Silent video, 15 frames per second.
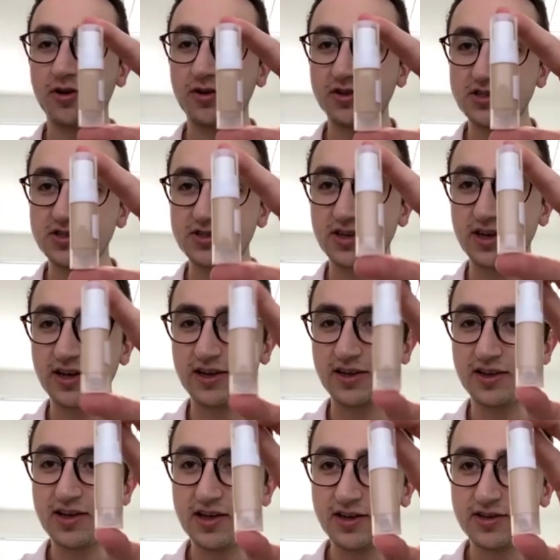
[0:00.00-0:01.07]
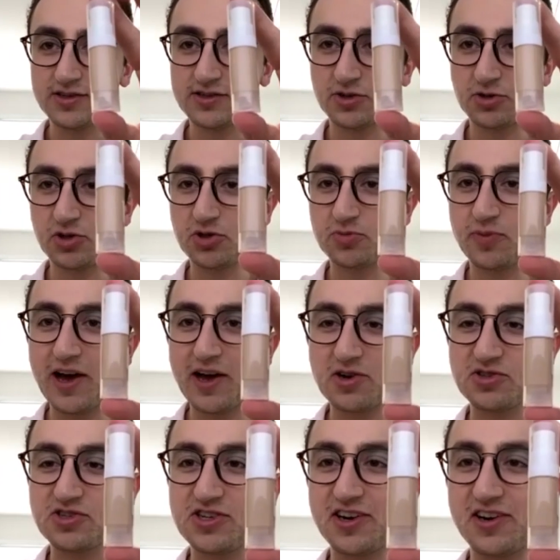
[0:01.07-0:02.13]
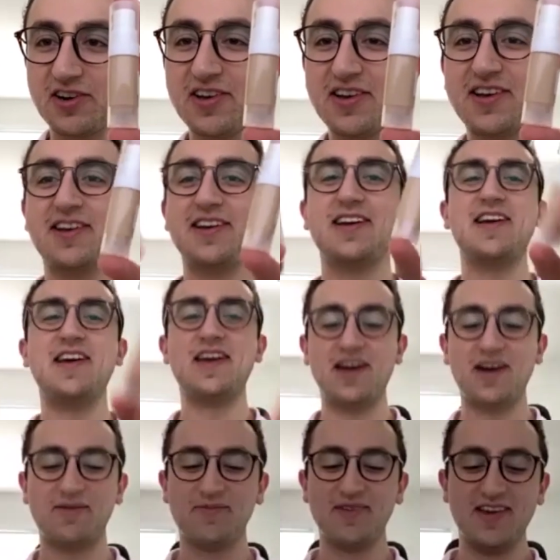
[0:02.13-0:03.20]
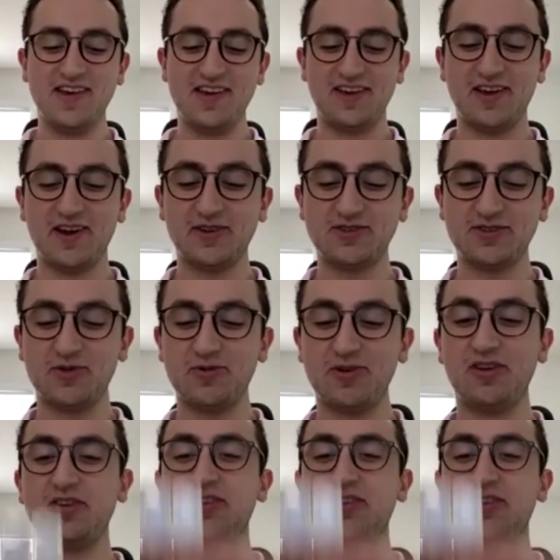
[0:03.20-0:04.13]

these little cute bottles here. You know, so we